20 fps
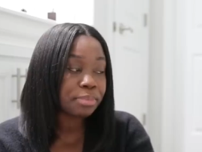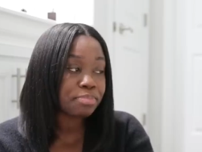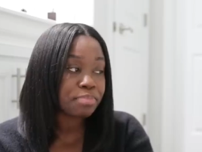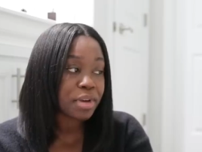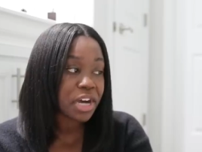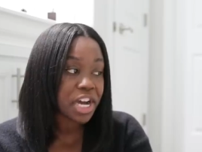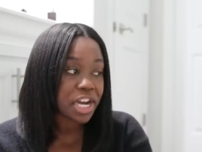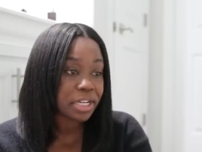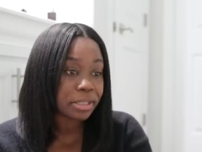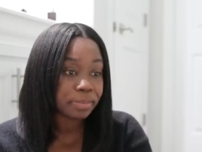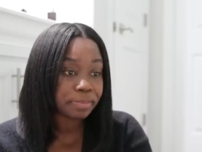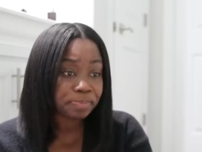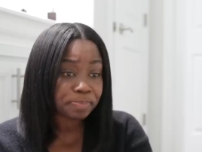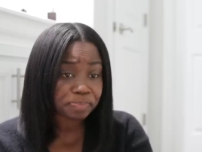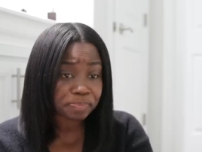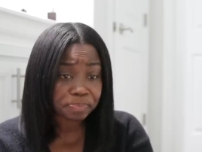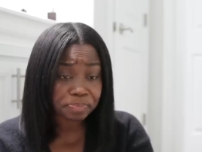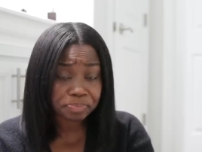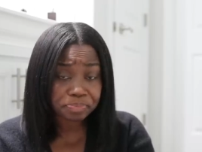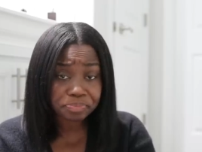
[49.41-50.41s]
But
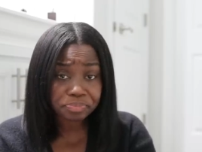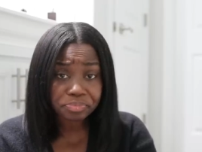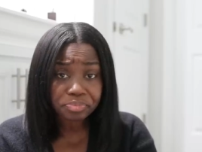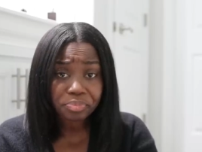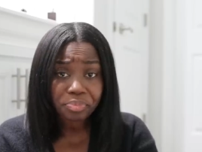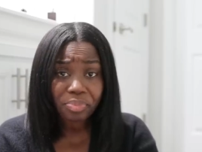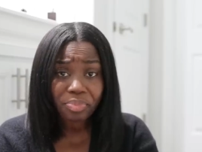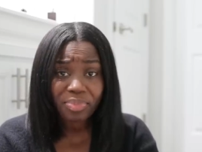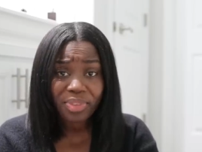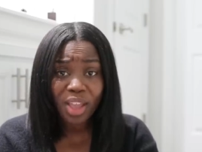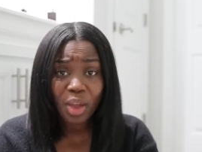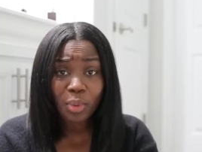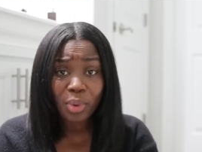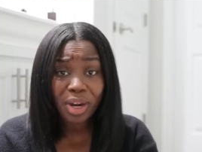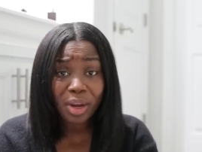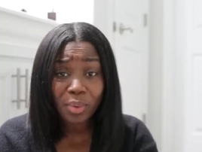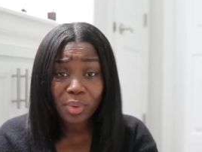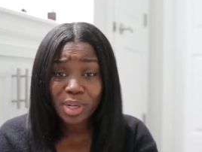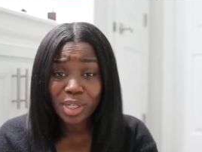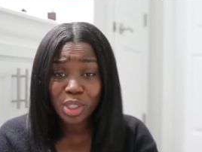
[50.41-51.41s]
what
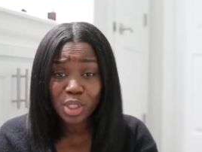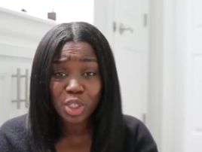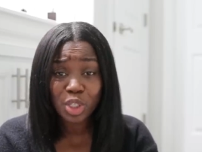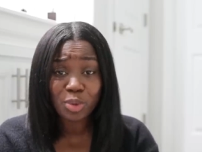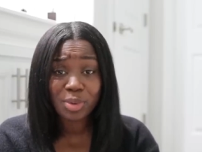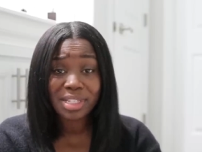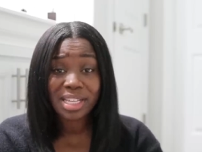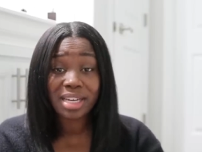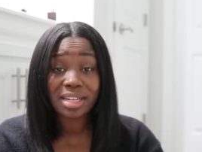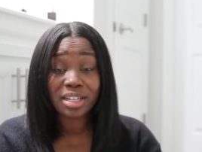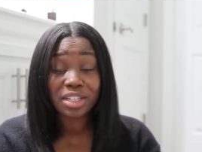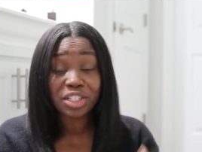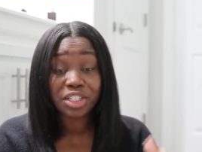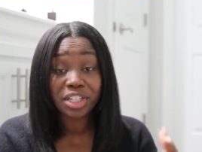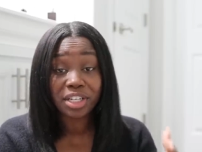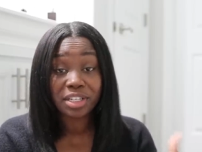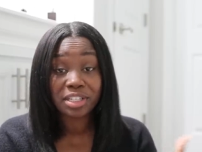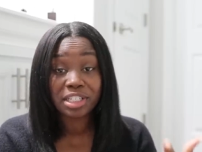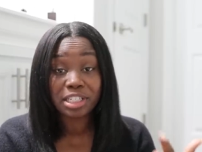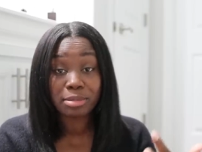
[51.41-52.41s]
I wanted to do was kind of
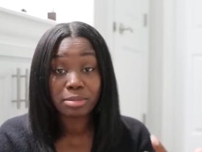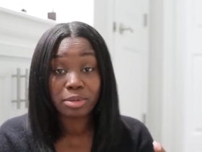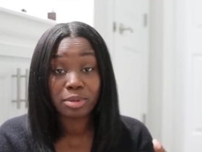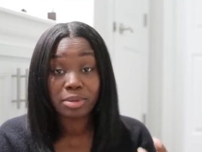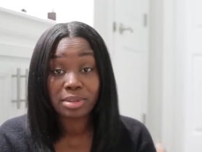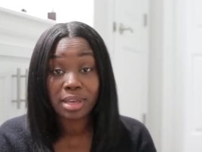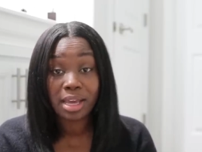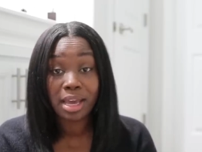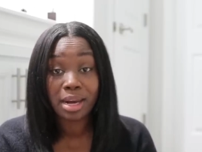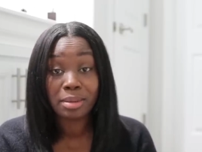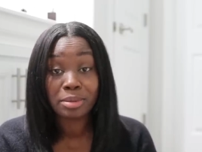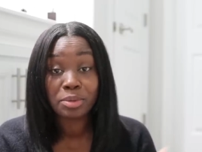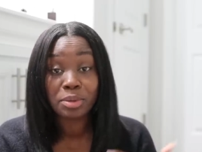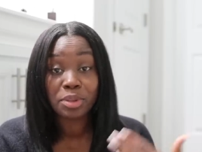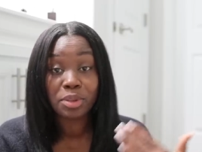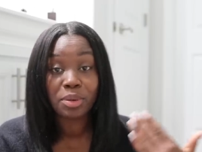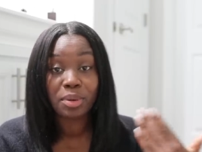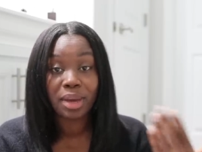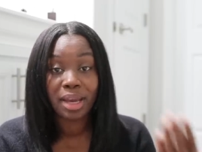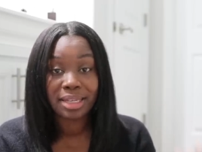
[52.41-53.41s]
share some of those items
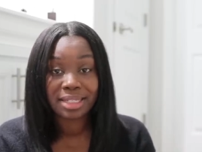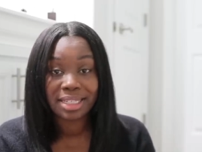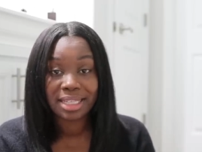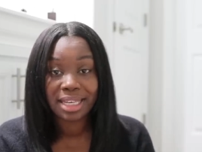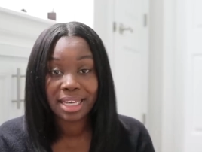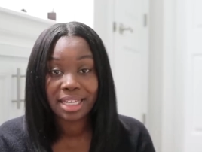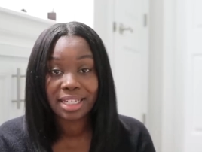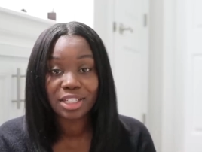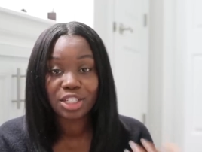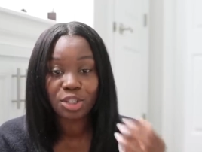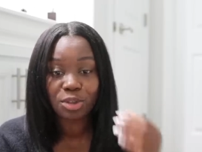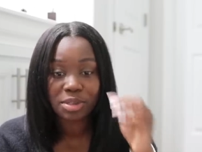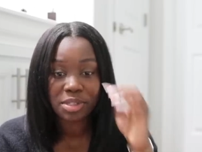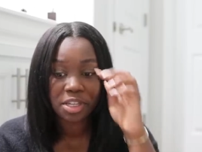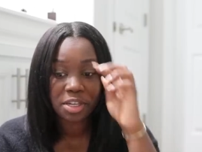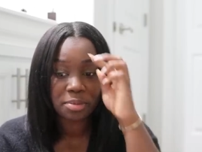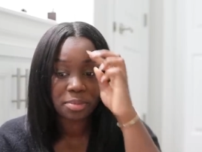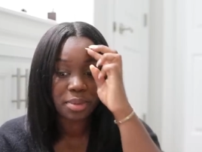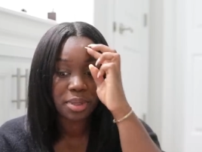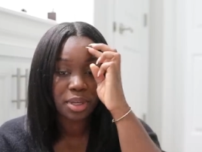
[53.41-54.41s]
with you guys again. So it's
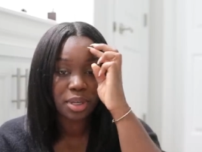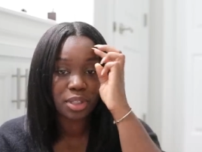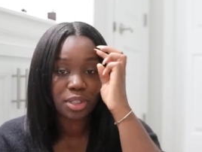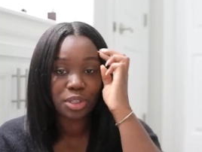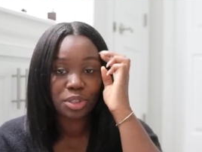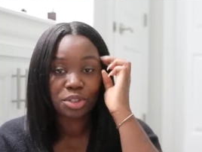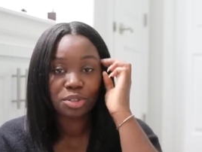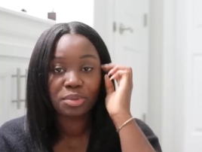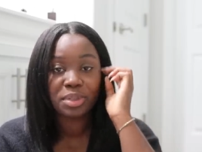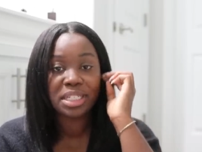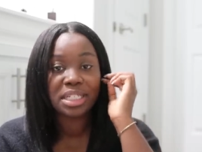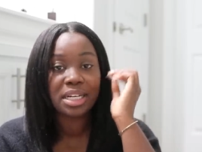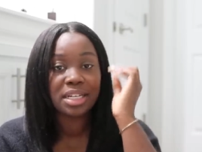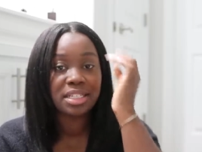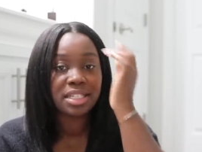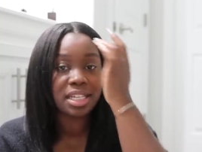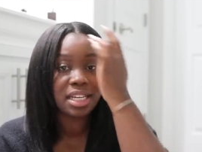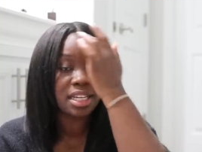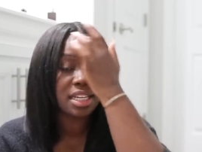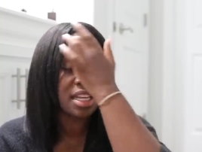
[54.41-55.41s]
gonna be a little
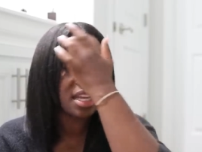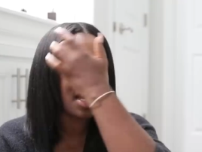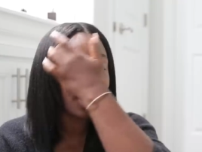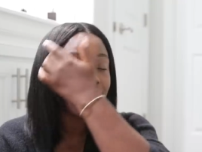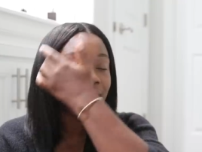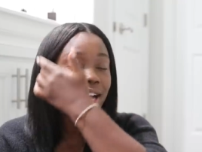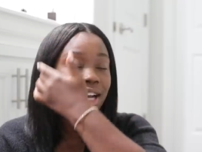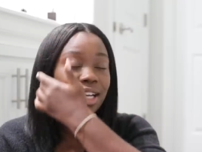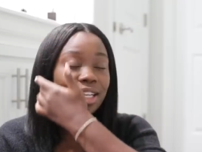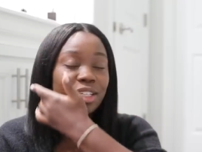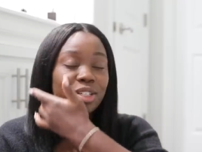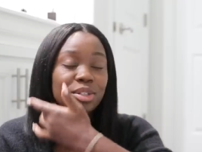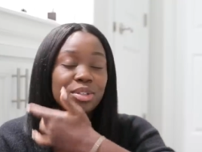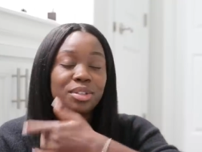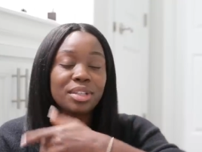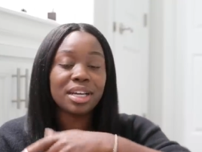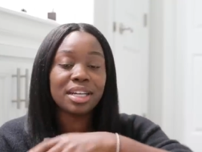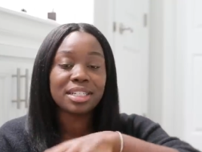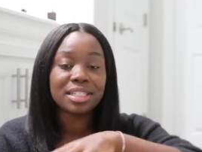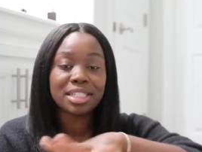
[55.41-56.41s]
redundant. I
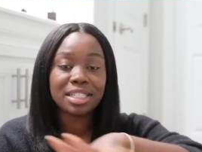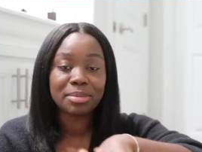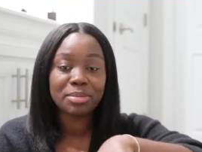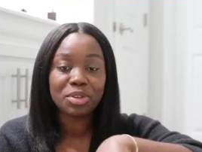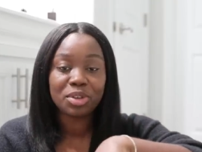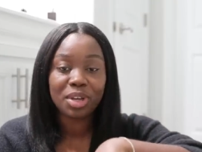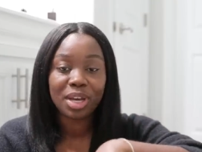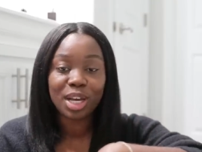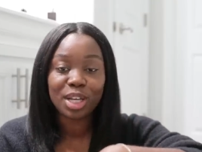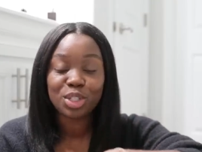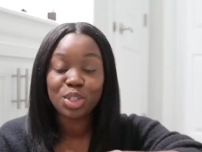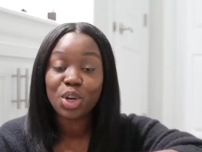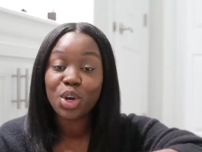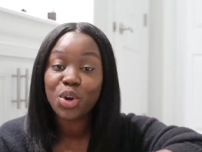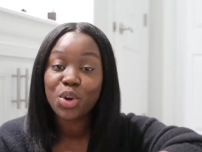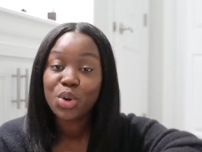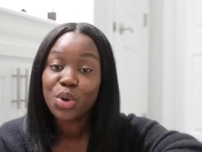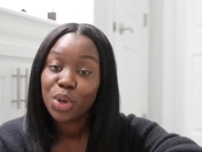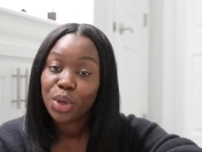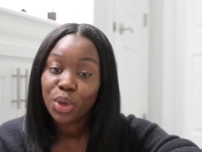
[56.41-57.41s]
know that some of you guys
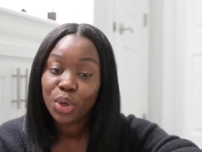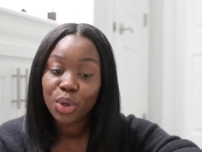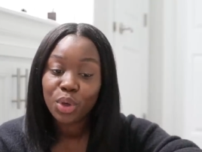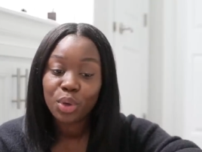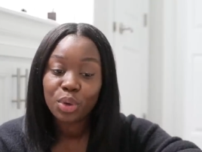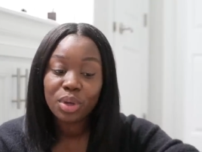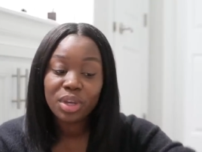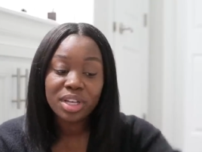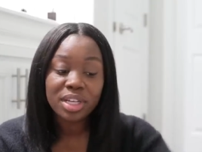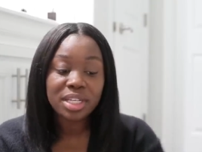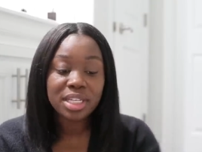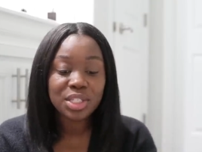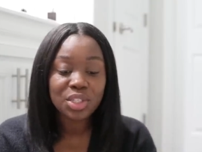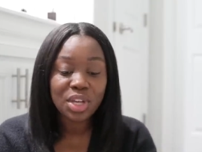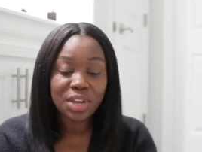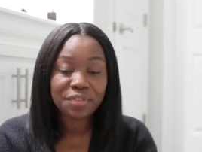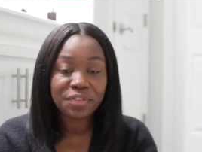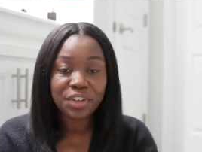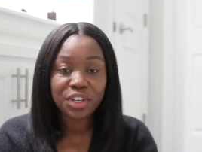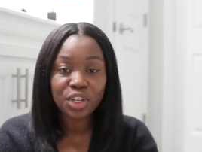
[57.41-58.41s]
are new,
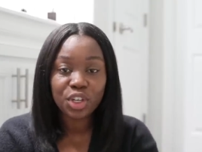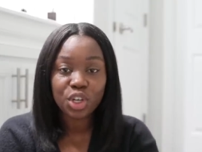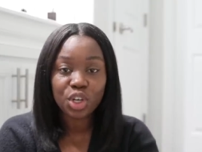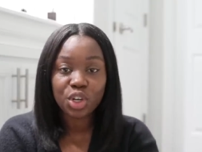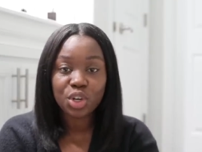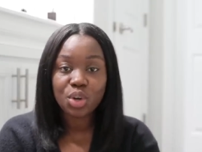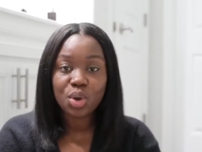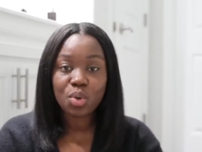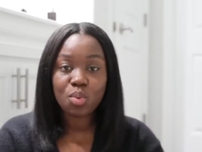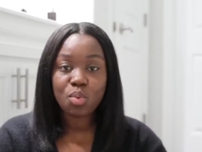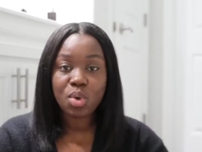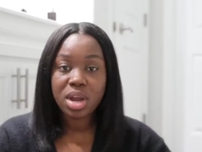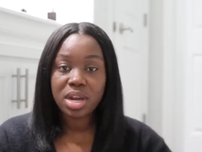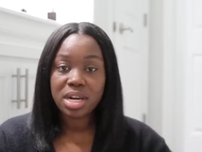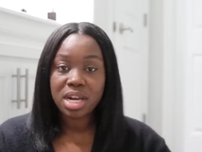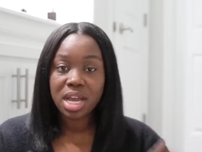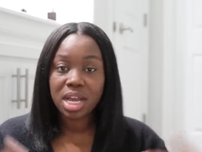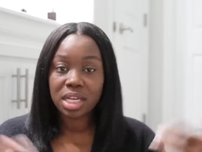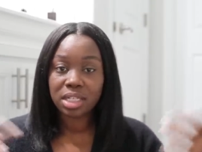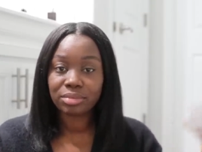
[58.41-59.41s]
so I figured why
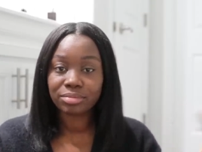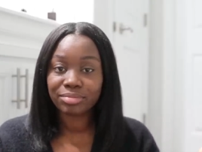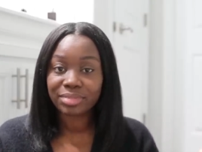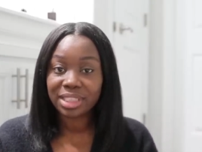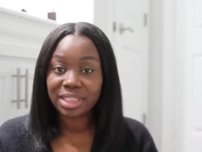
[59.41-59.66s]
not